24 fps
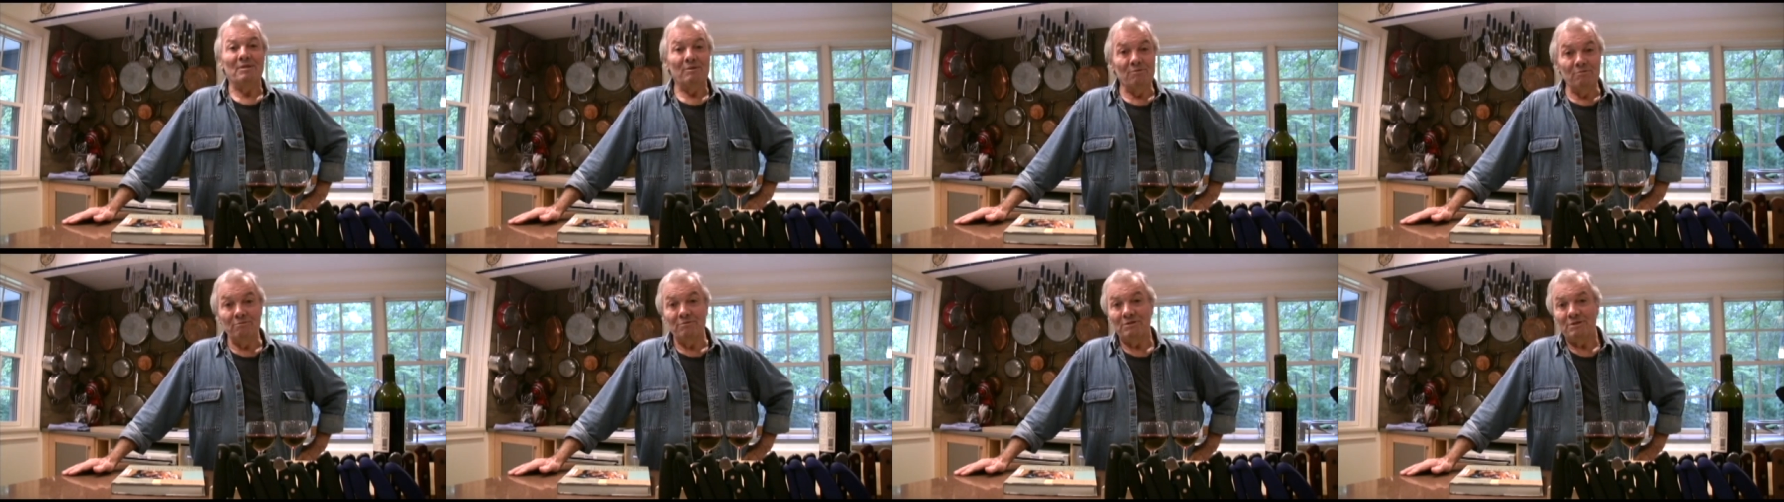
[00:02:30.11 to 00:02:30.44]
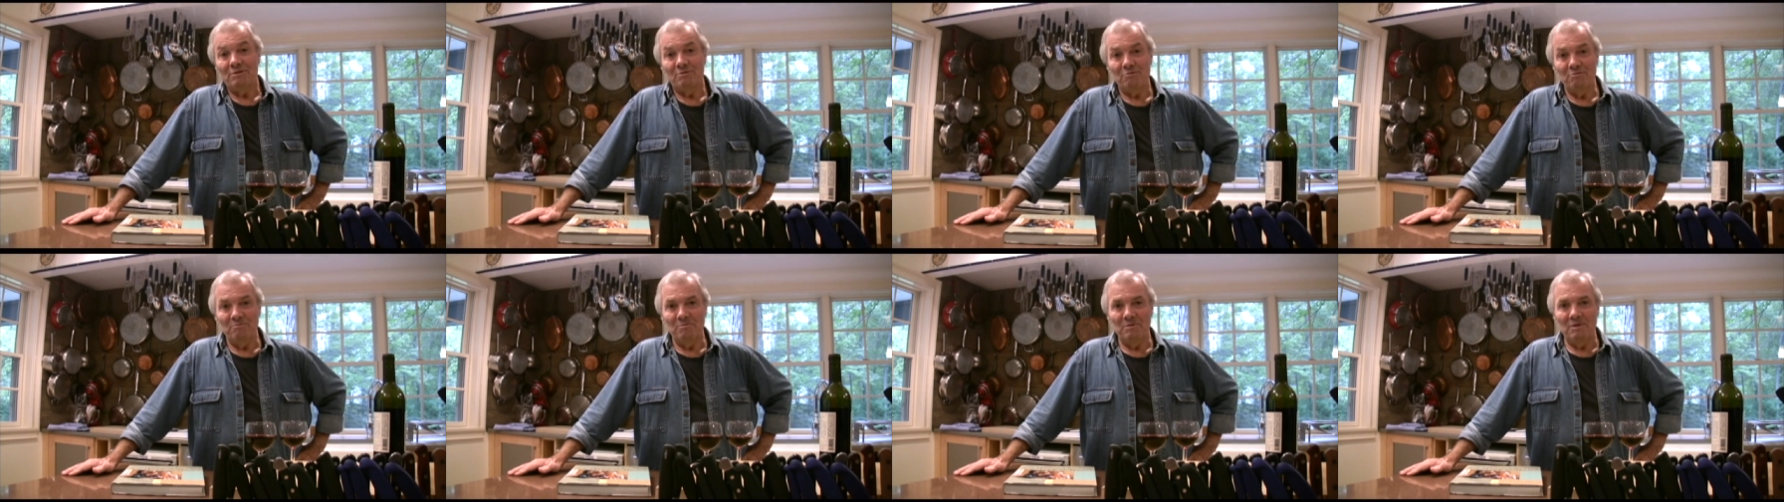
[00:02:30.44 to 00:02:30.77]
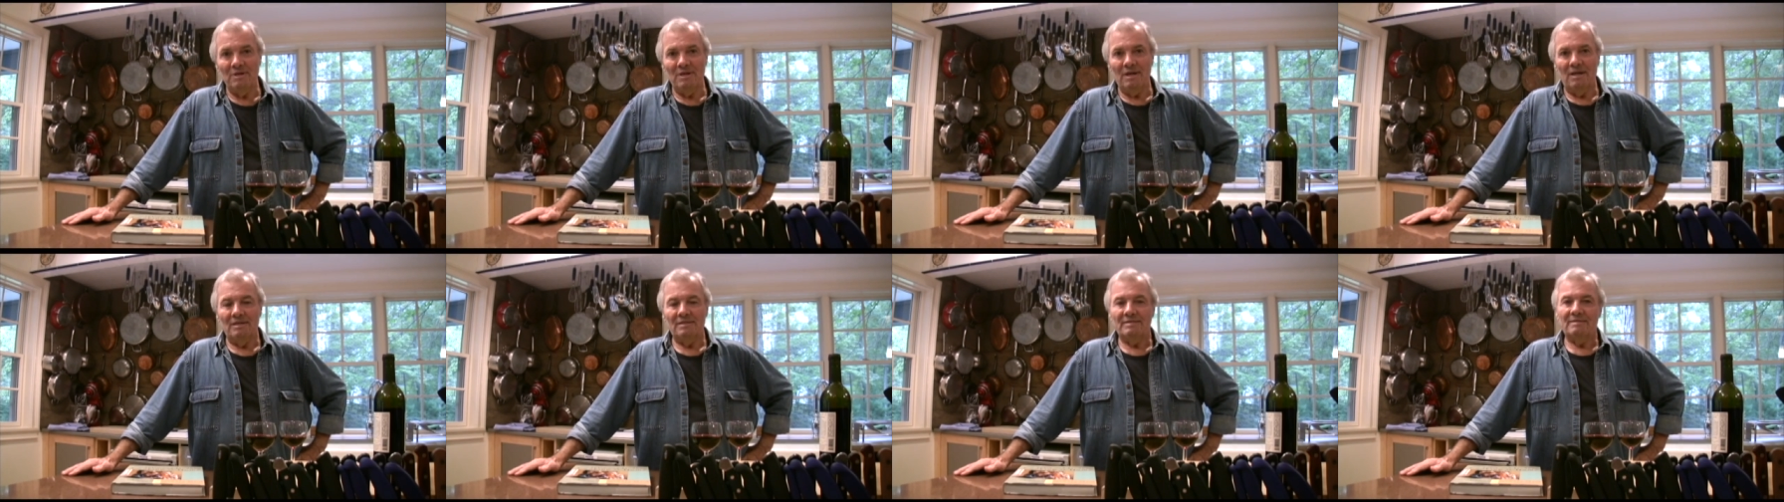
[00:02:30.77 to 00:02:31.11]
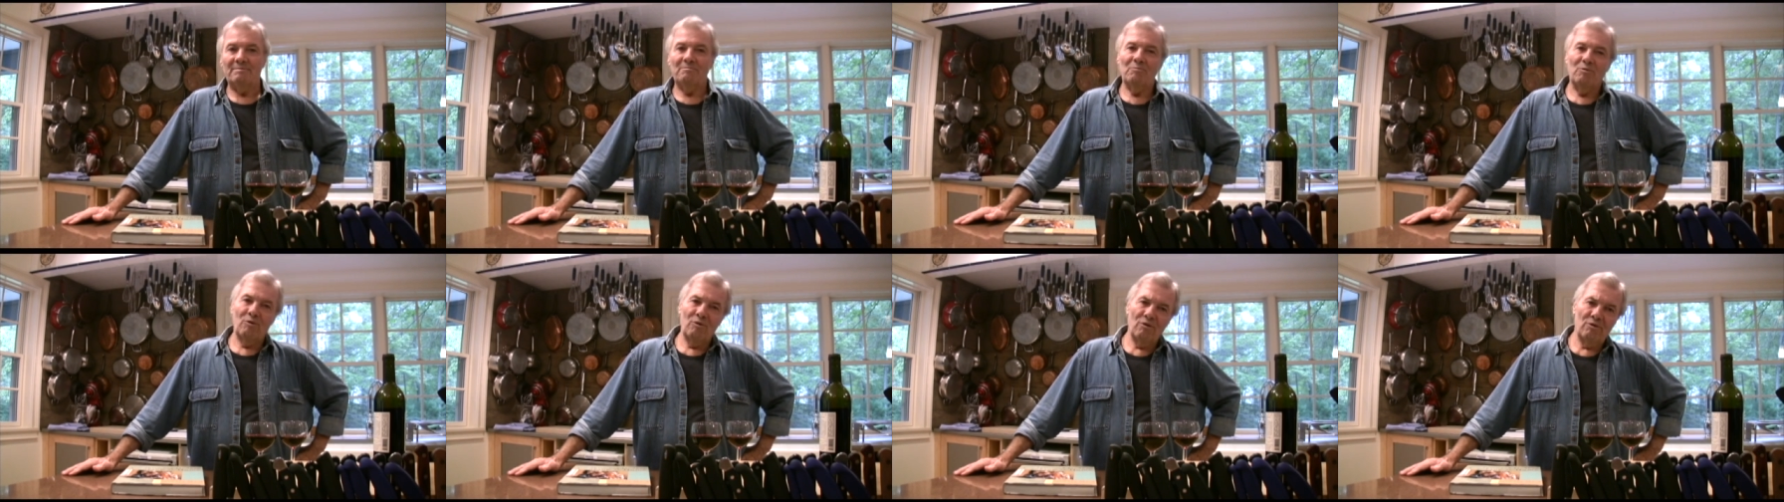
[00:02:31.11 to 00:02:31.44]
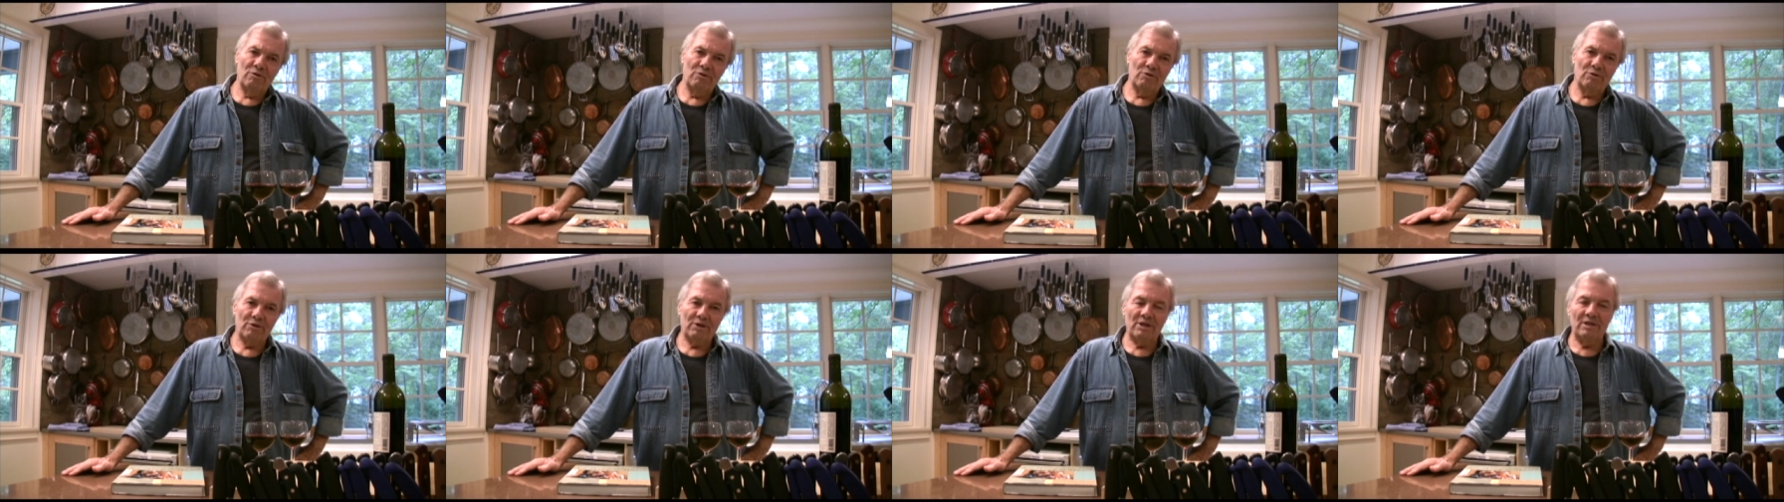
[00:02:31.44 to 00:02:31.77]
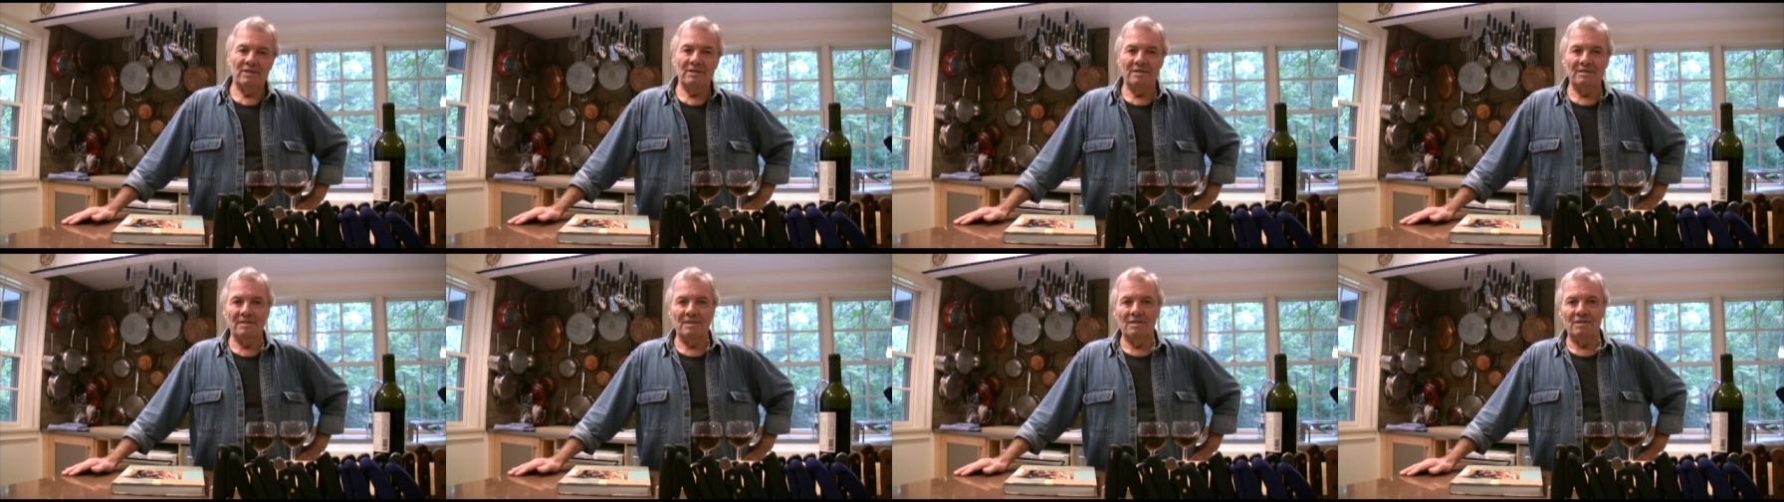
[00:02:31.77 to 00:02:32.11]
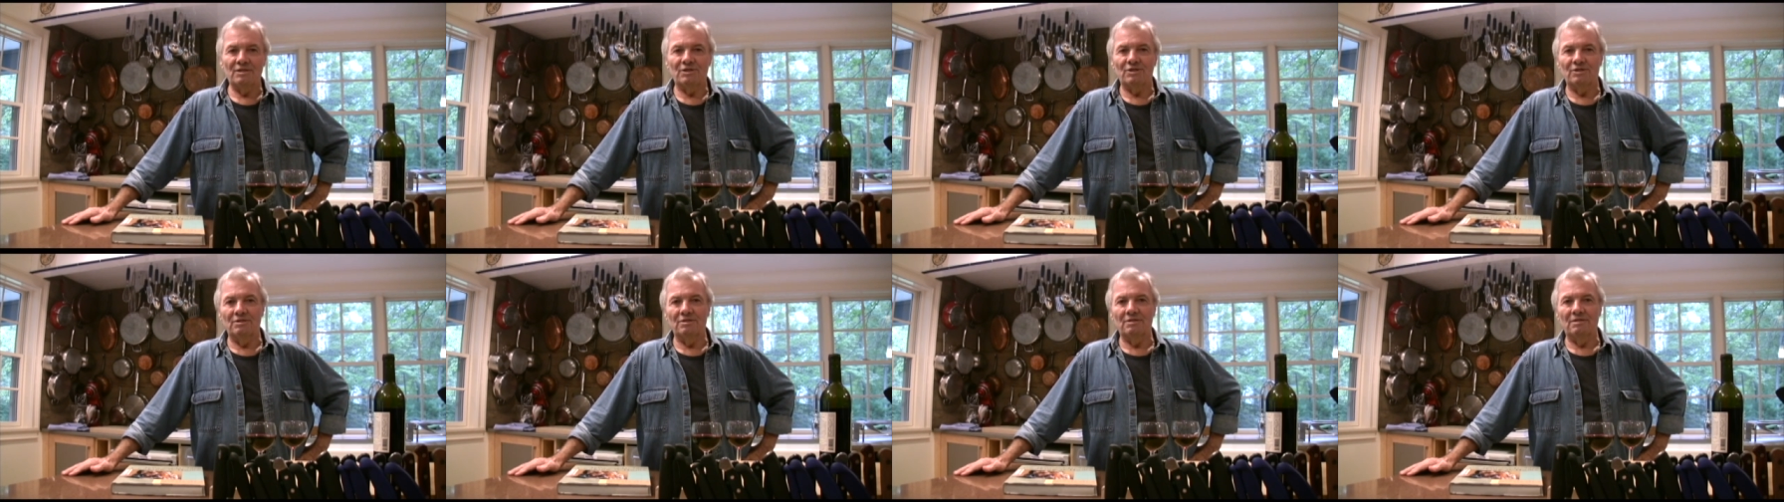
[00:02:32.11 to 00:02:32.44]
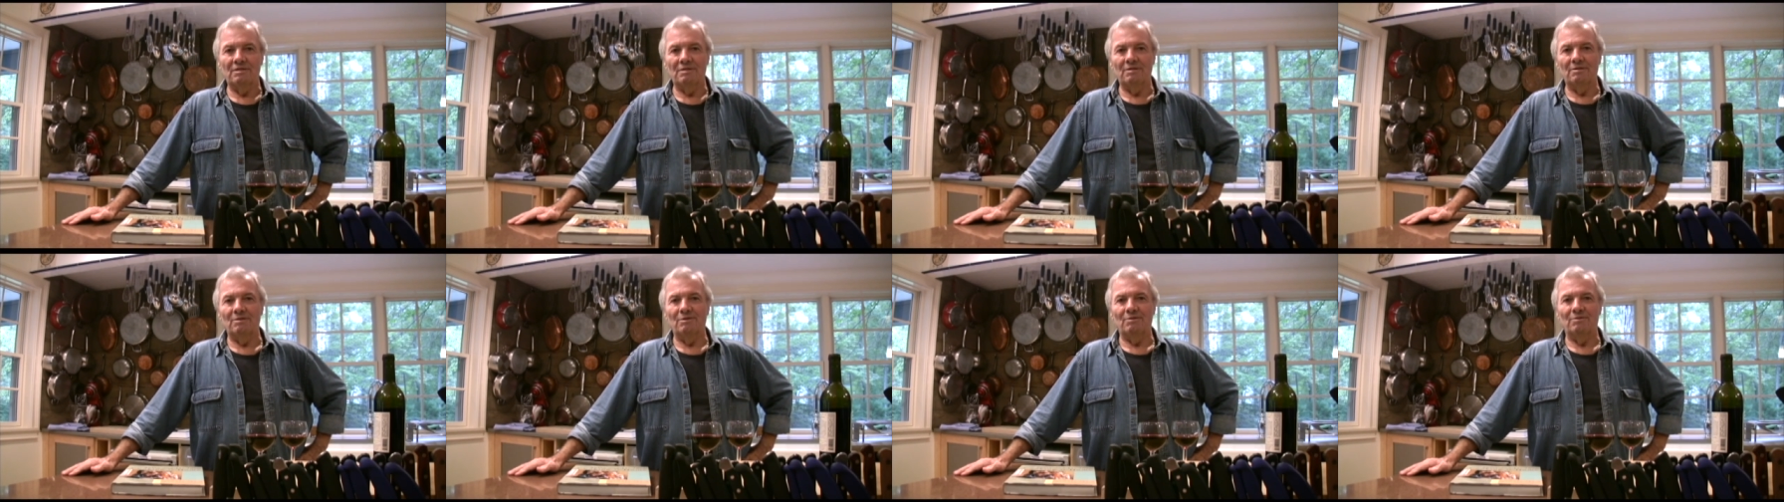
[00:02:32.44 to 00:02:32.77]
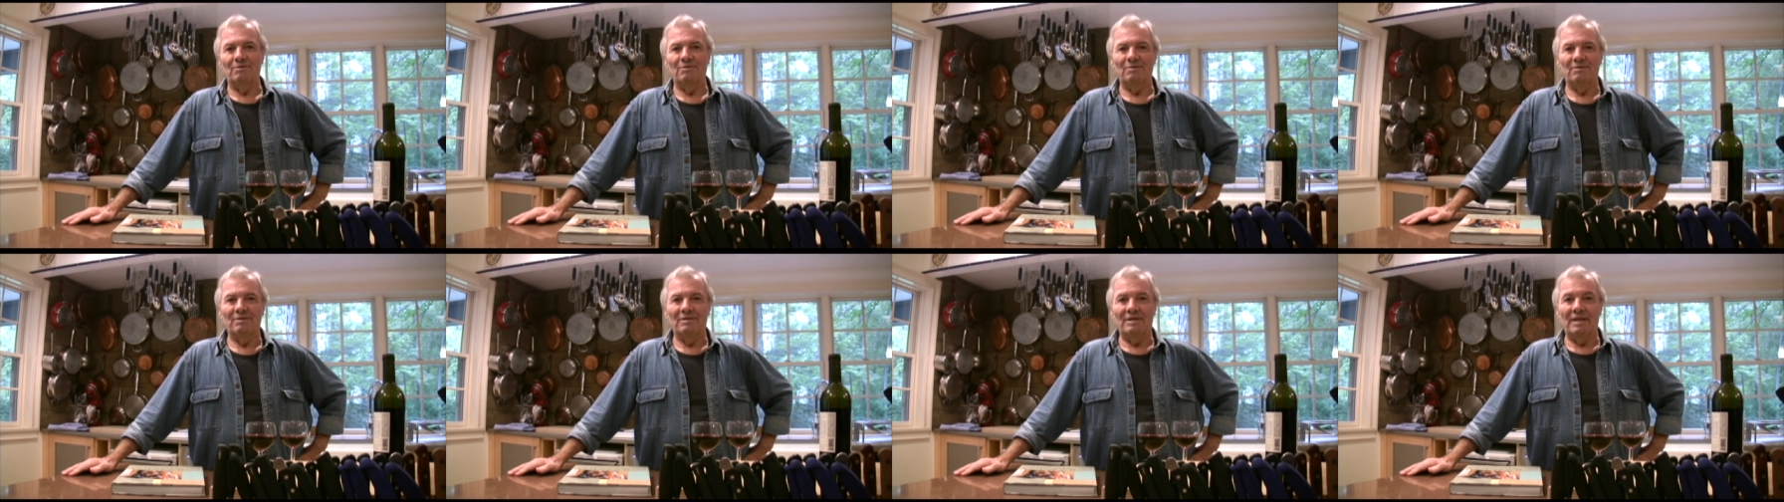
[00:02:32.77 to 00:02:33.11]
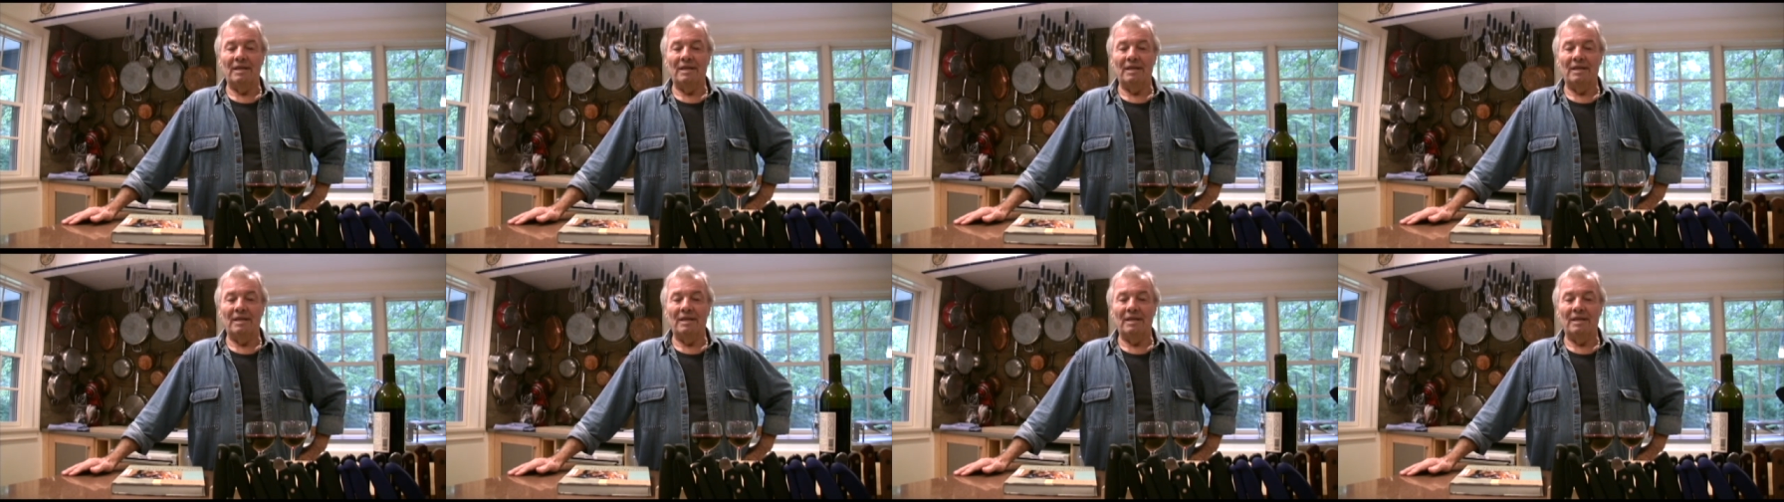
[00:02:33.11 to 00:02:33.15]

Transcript: used to be a smaller organization uh,